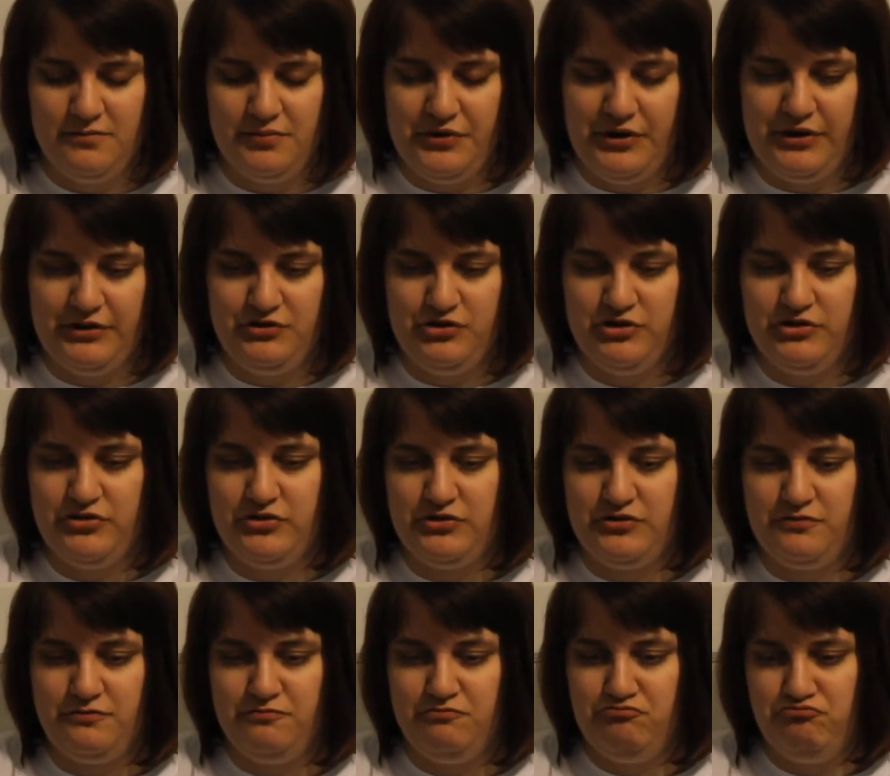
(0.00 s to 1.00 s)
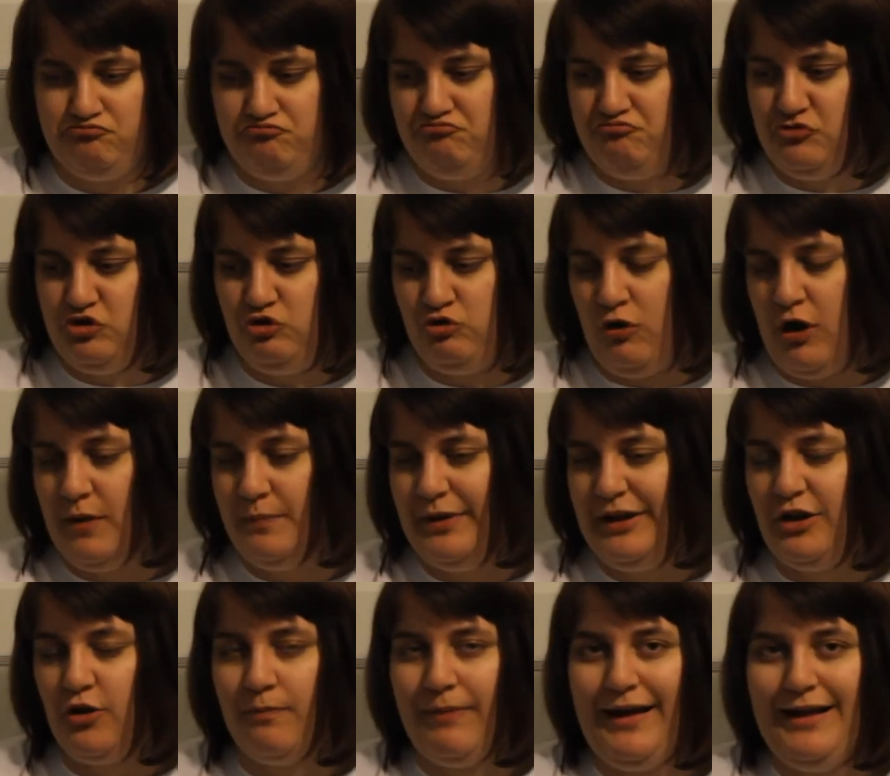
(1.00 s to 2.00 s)
But just
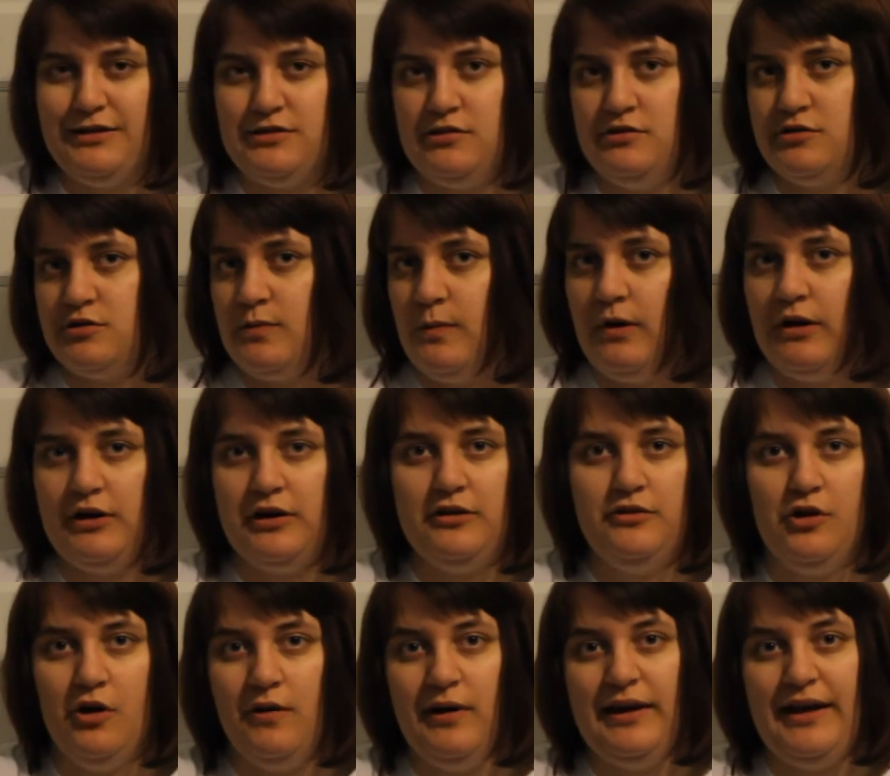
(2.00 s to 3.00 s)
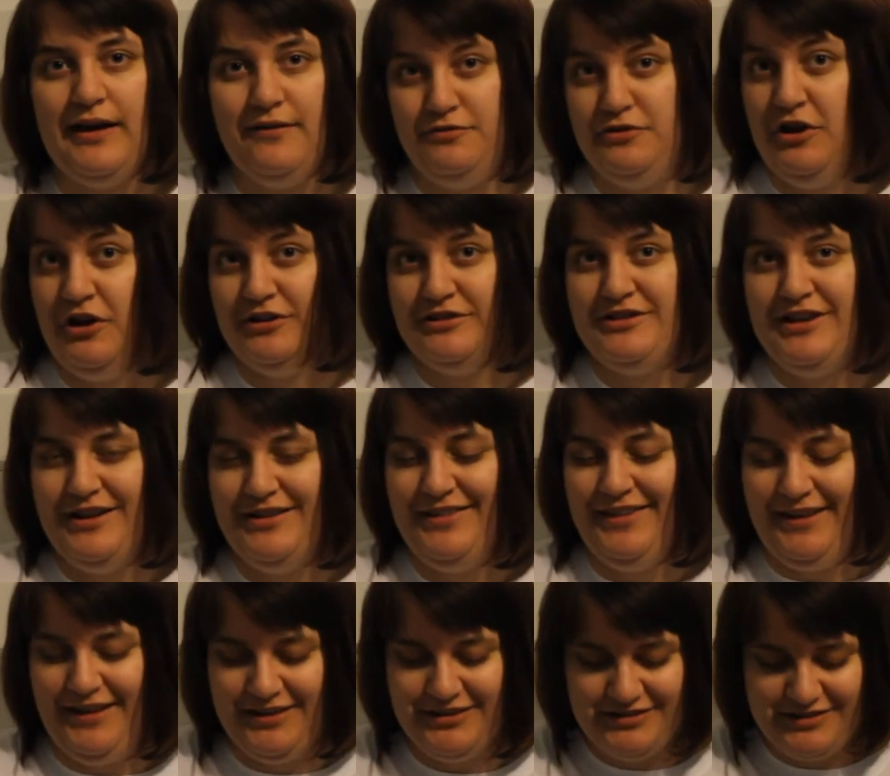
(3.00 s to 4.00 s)
dropping your pants and squatting, no, I have not done
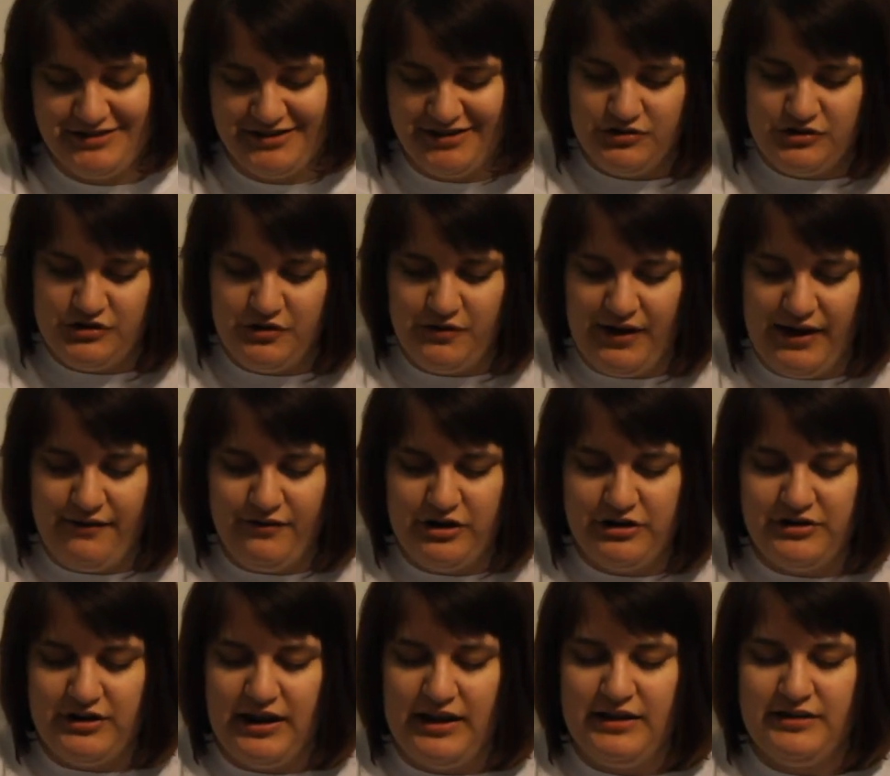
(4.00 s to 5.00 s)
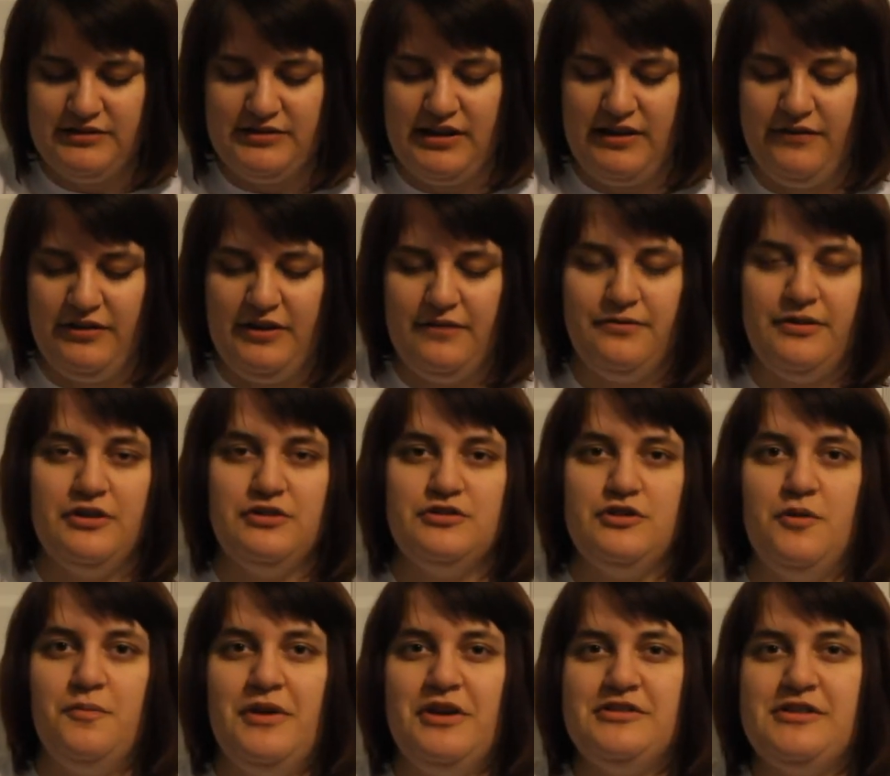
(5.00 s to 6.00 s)
that. Do you ever dance even if there's
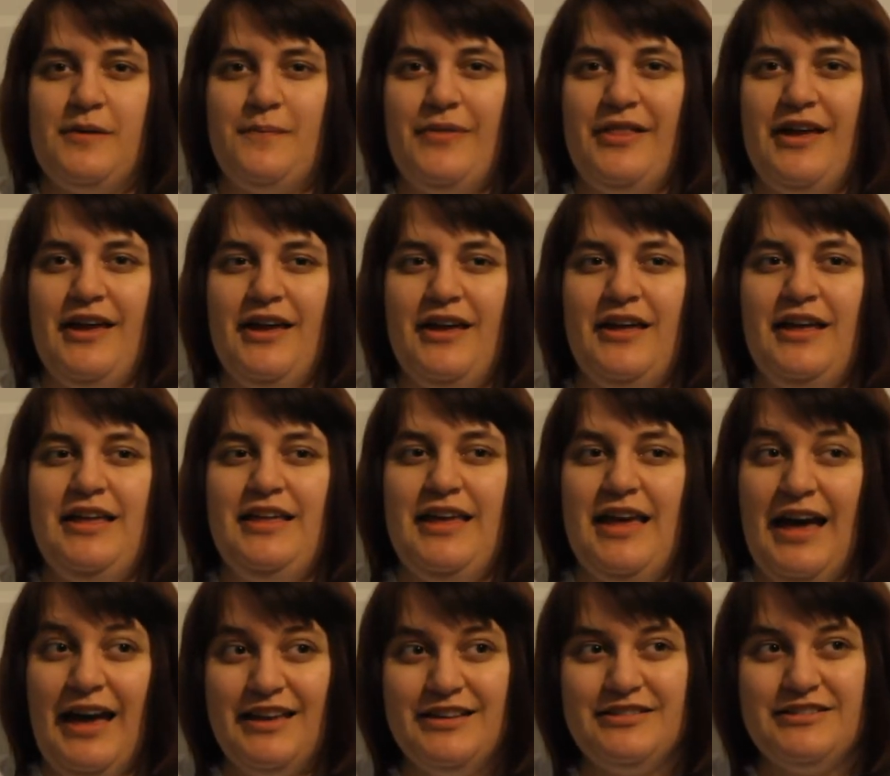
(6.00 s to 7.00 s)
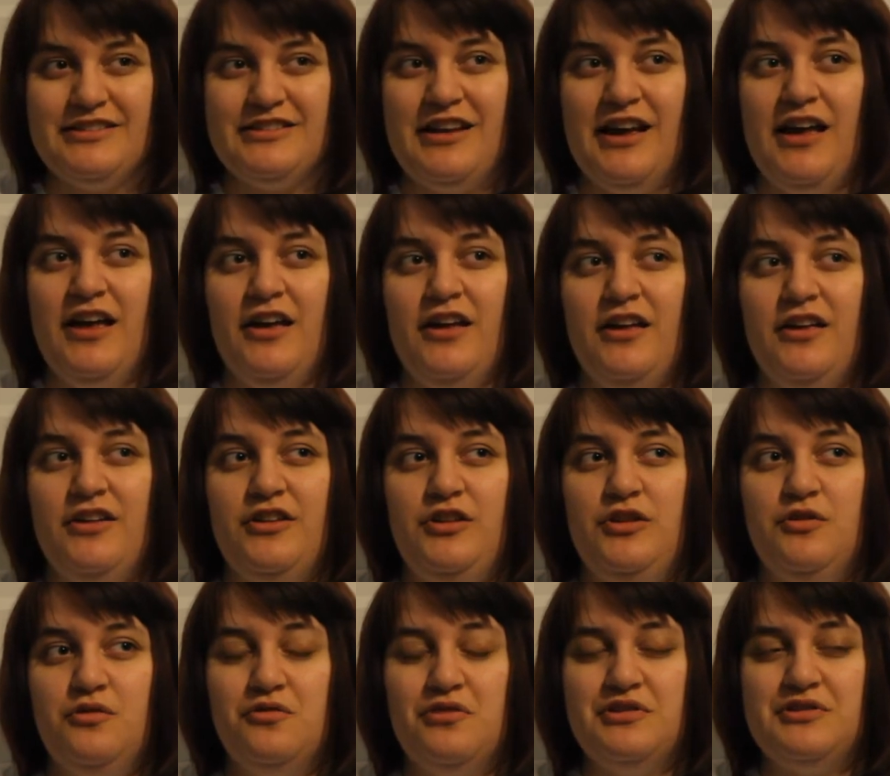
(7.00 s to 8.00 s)
no music playing? Yes.
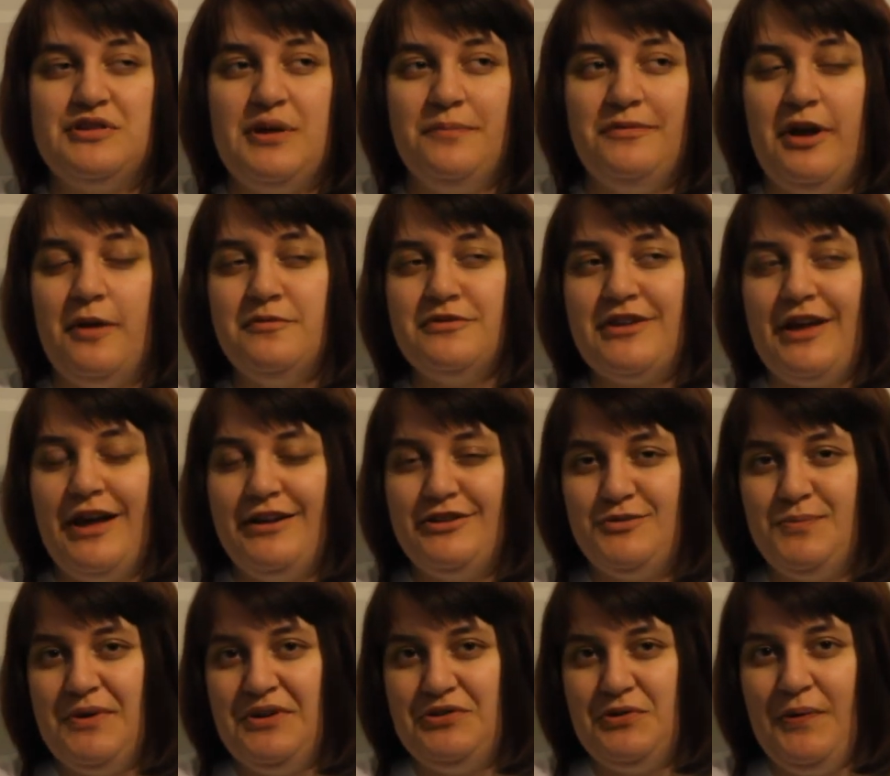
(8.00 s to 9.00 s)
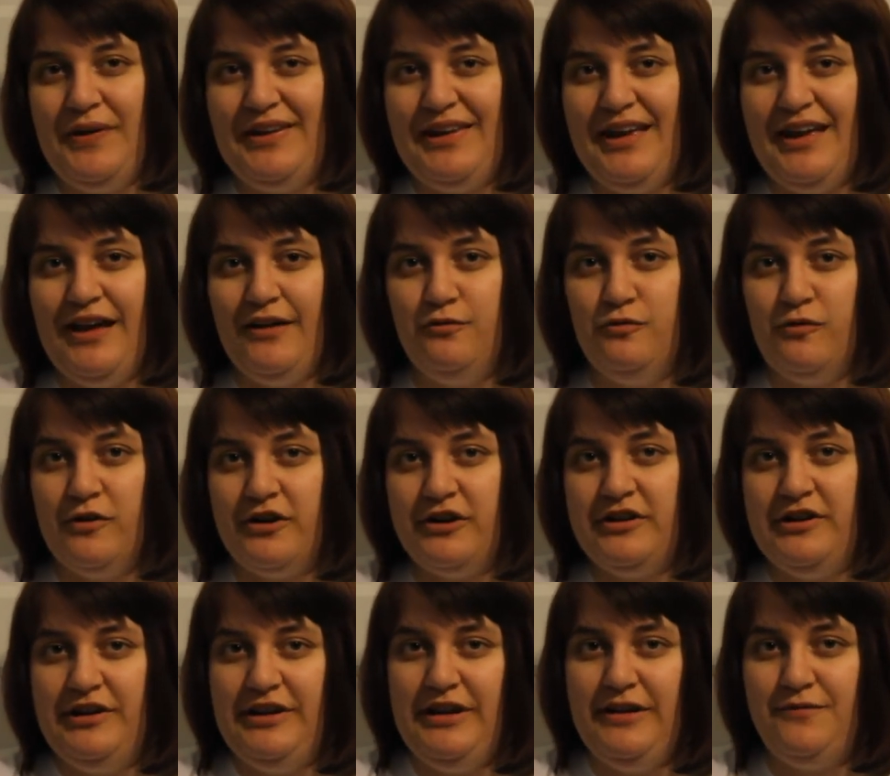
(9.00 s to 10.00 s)
You will sometimes catch me doing it at
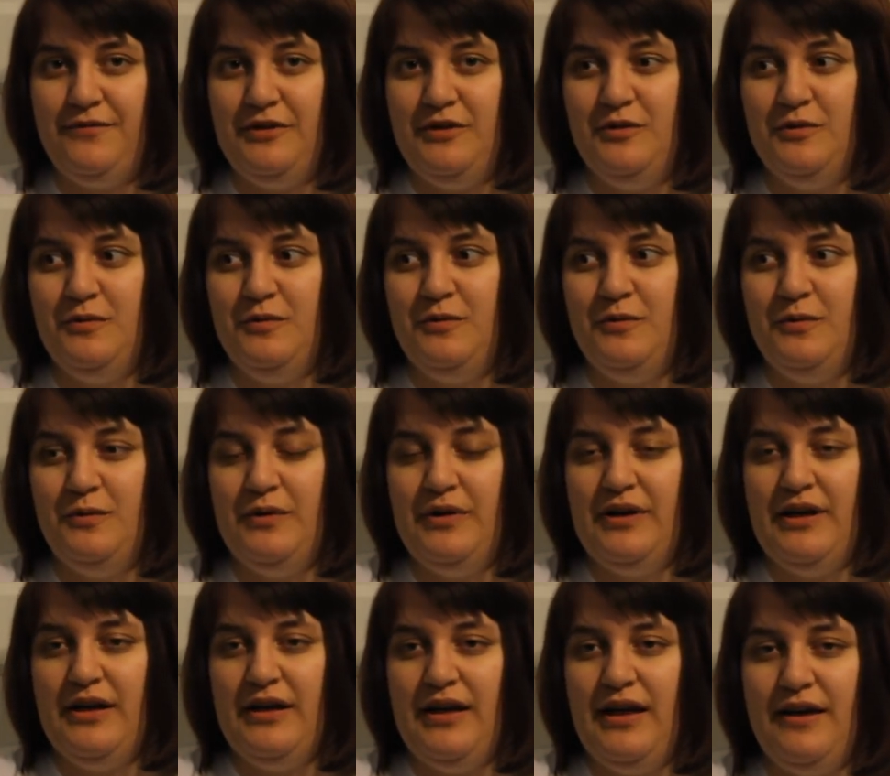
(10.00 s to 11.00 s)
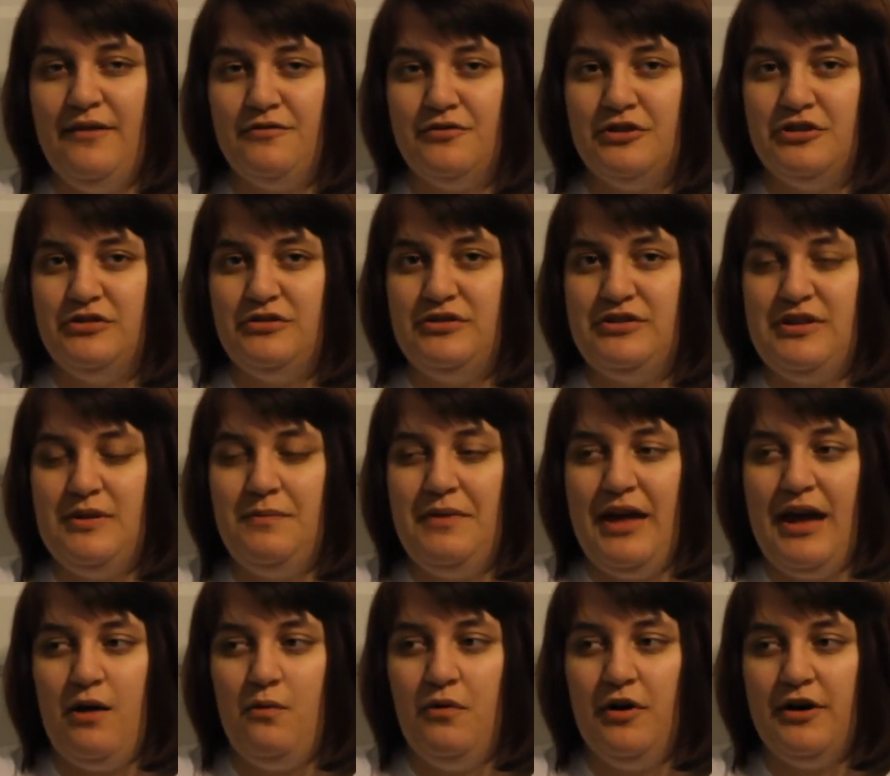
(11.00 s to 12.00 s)
work if you ever see me
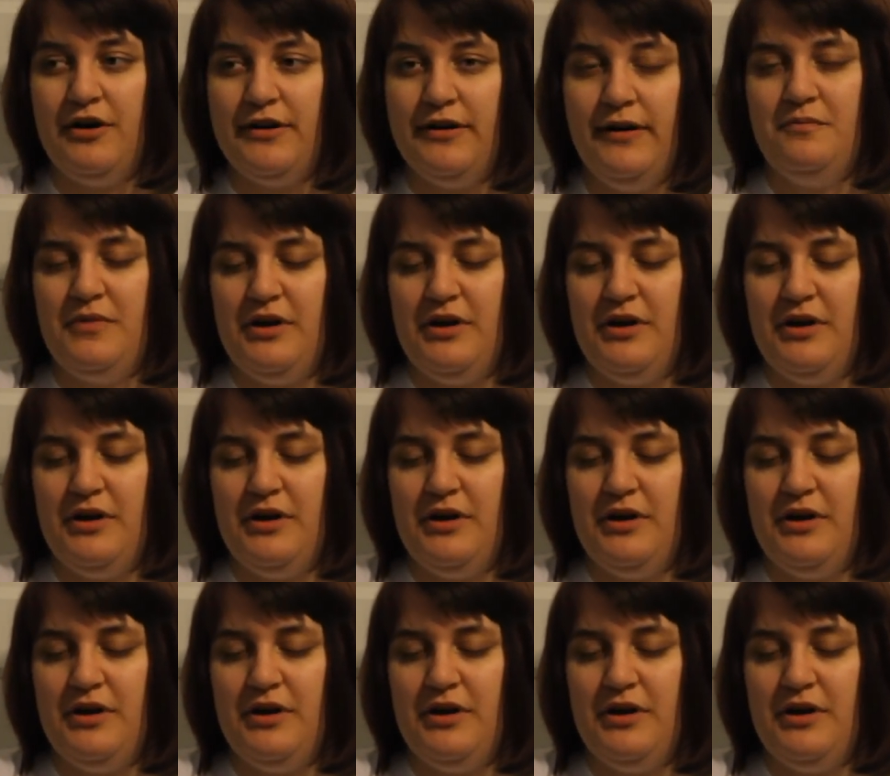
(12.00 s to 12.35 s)
at work.